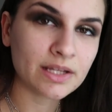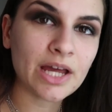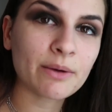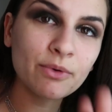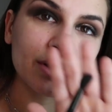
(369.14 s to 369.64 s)

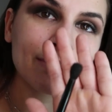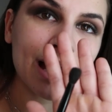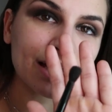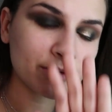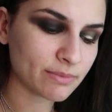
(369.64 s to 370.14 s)
Now I'm going
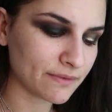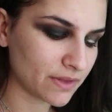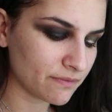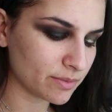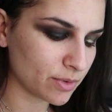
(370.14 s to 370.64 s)
back in with my
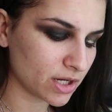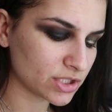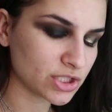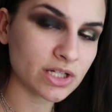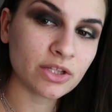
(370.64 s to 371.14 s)
fluffy
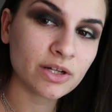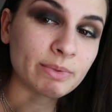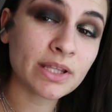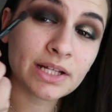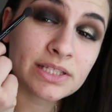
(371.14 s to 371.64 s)
brush and a little
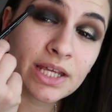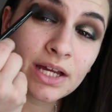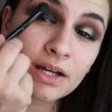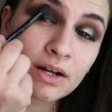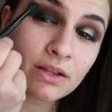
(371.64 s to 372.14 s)
bit of that
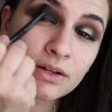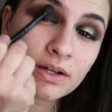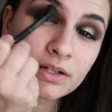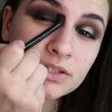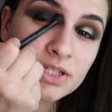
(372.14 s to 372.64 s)
tan
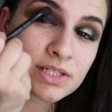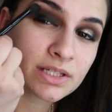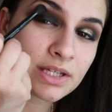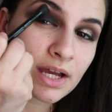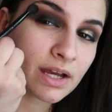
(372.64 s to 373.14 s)
color and just
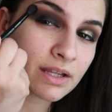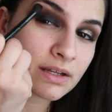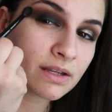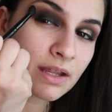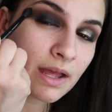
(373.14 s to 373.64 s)

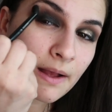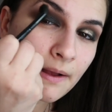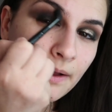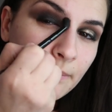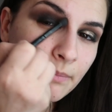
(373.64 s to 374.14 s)
again,
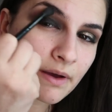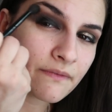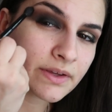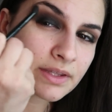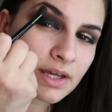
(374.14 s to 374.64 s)

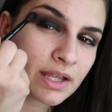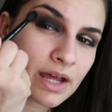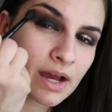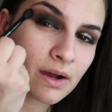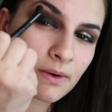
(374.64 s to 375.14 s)
buffing that
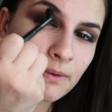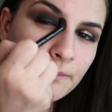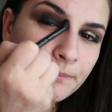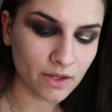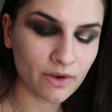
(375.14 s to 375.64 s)

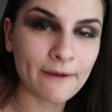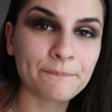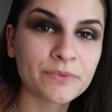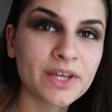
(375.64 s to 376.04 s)
out. Okay.